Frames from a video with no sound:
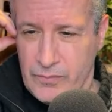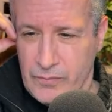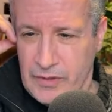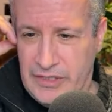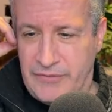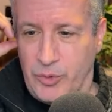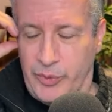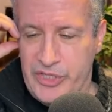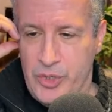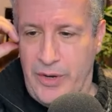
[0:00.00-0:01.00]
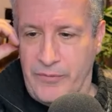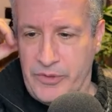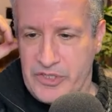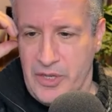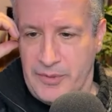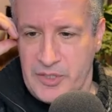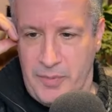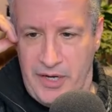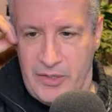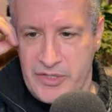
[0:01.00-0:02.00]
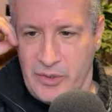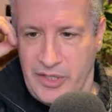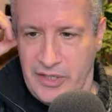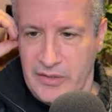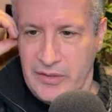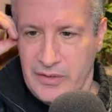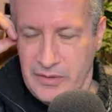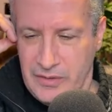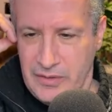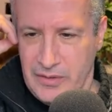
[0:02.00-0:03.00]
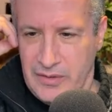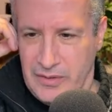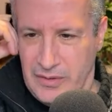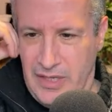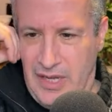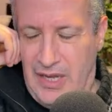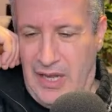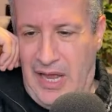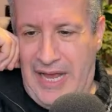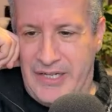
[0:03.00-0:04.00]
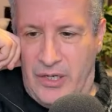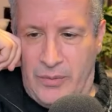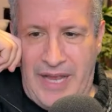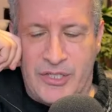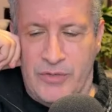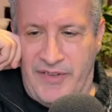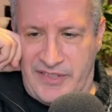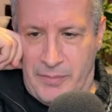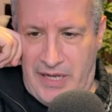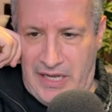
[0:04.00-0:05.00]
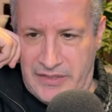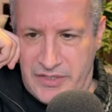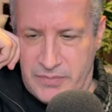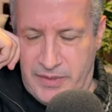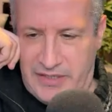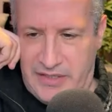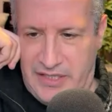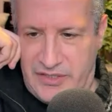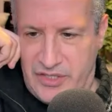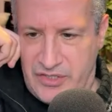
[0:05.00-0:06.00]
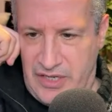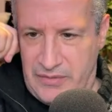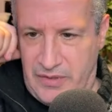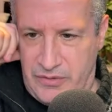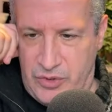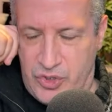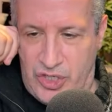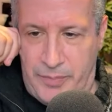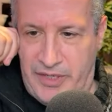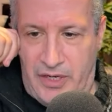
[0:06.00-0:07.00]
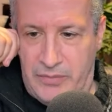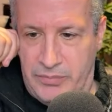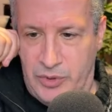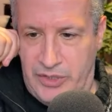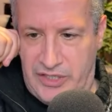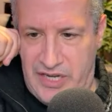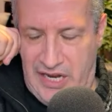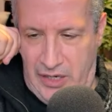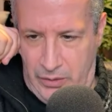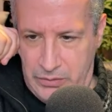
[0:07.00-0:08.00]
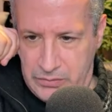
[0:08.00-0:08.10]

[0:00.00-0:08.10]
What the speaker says: You have to renew after the sub expires. Okay. I know. I do vet the mods, but it's just, you should have been unmuted now.